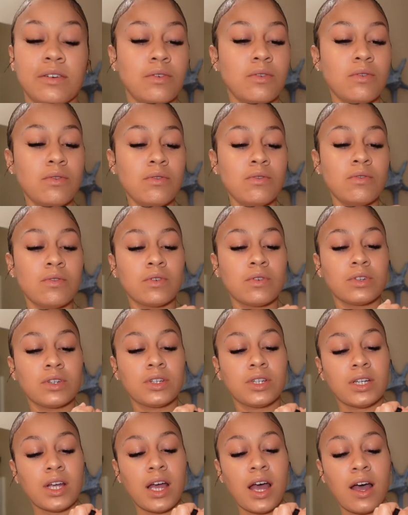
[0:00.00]
Ooh,
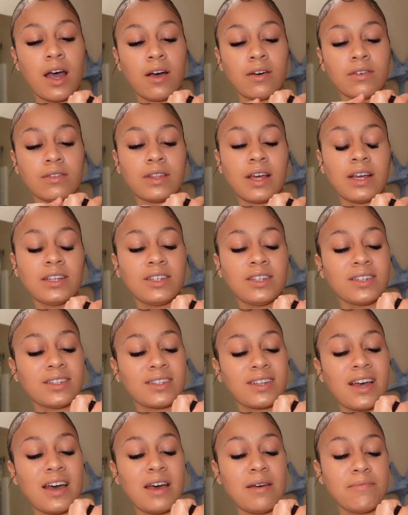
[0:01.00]
child, that
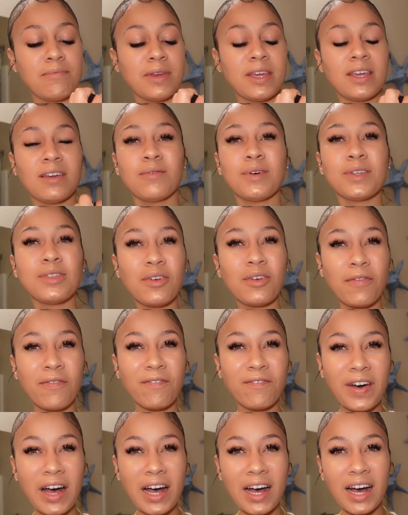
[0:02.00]
just cut me. What the
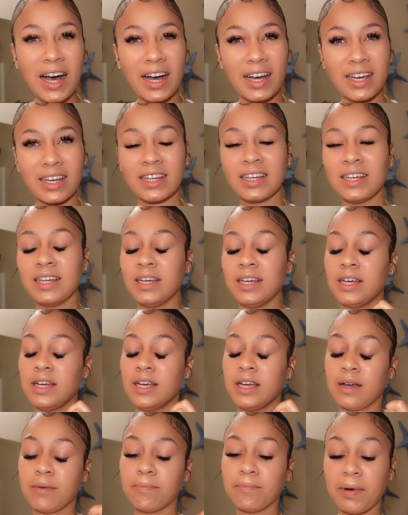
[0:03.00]
fuck?
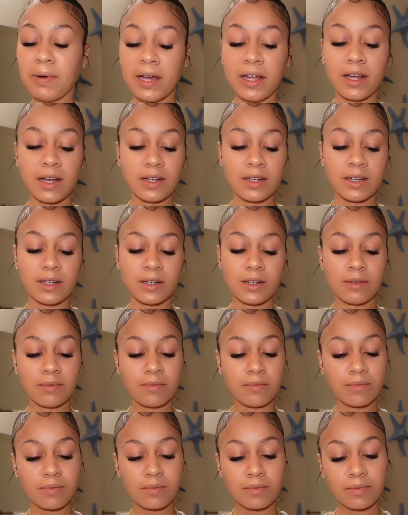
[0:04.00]
But
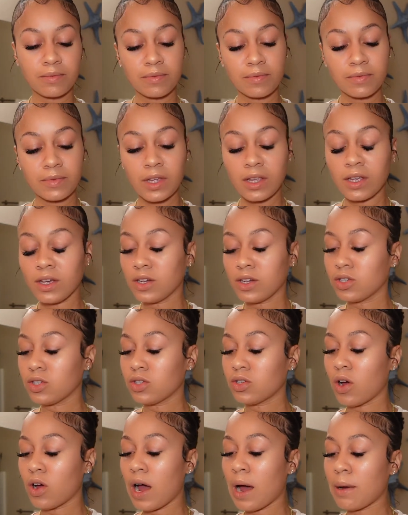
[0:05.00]

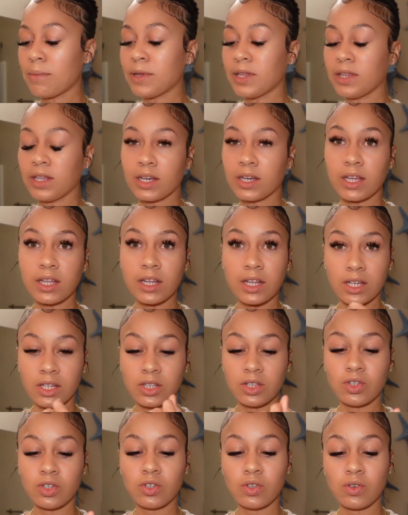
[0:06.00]
so I've been looking
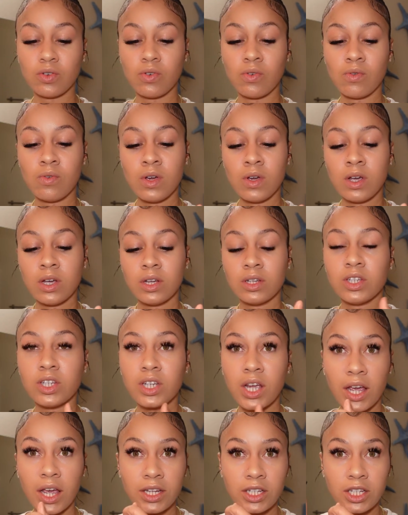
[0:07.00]
into
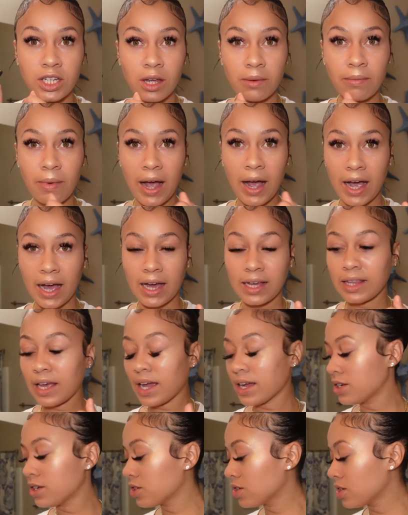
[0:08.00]
changing my
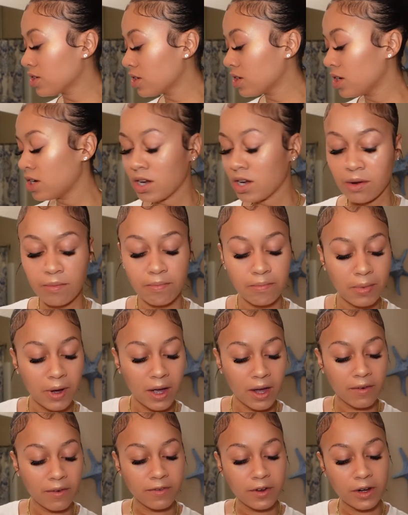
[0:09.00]
eyeliner,
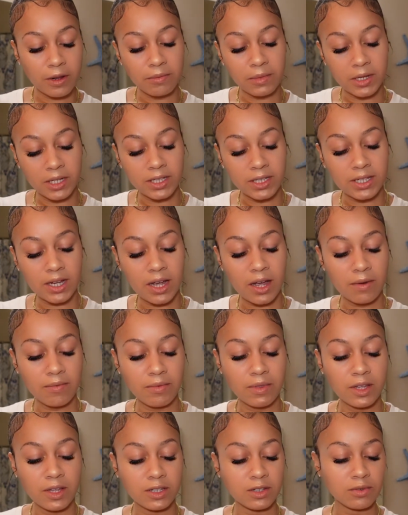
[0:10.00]
but for the meantime,
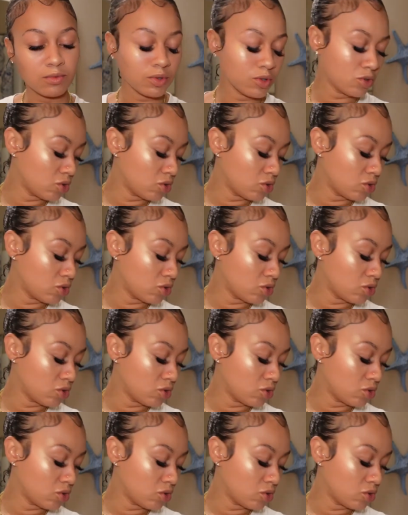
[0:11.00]
this will